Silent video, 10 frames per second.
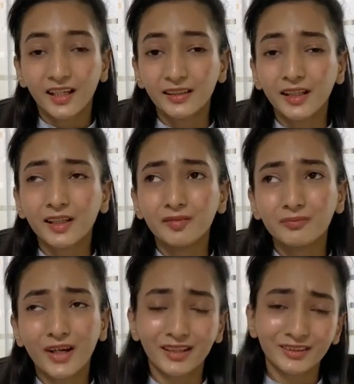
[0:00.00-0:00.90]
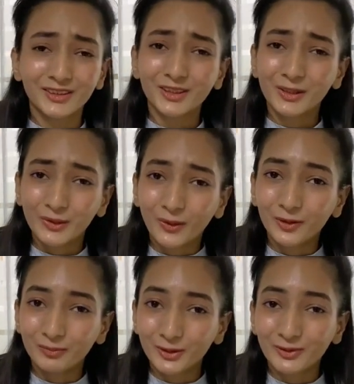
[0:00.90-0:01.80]
and I practiced a
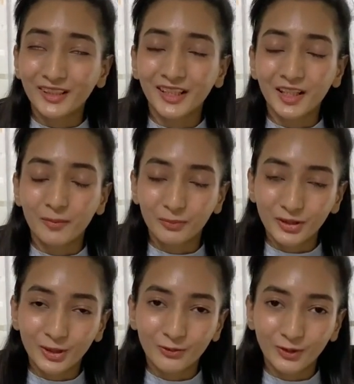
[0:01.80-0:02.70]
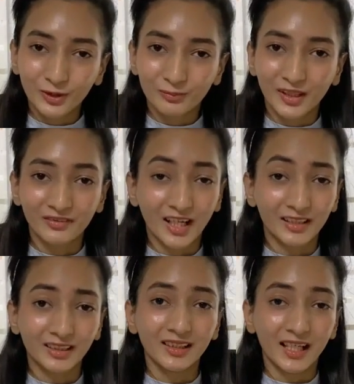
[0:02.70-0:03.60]
lot but when I appeared for my
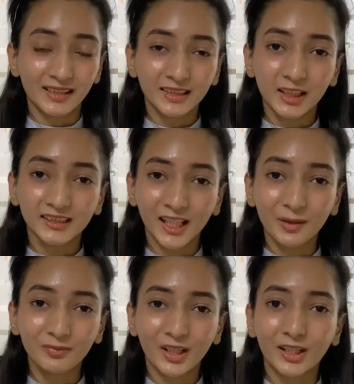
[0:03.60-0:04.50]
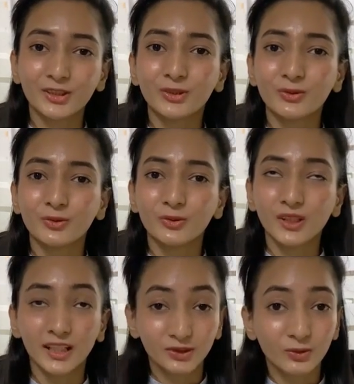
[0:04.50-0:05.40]
final IELTS exam I so
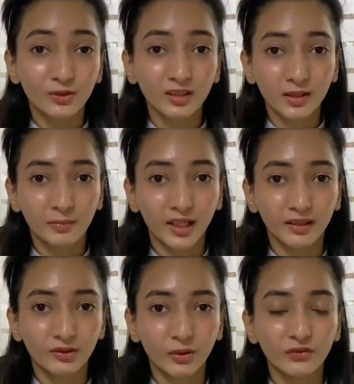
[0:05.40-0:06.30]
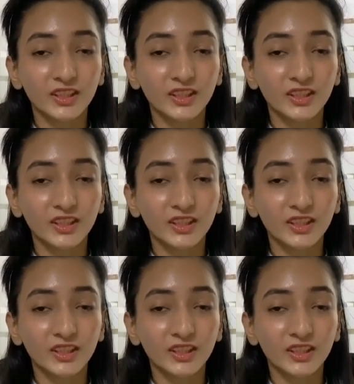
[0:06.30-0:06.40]
I scored a band of